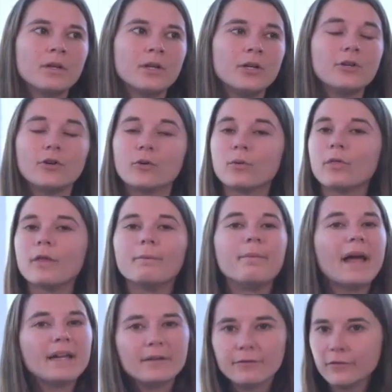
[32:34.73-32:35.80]
the
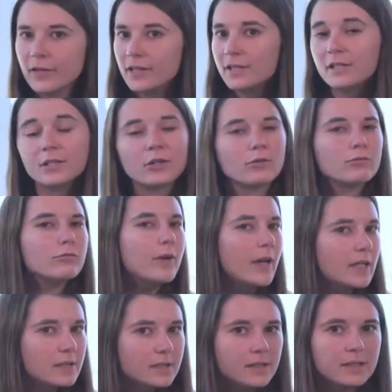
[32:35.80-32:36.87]
benefits, the
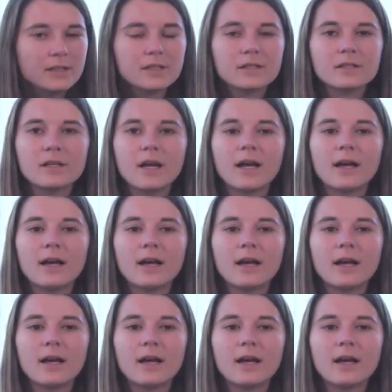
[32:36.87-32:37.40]
risks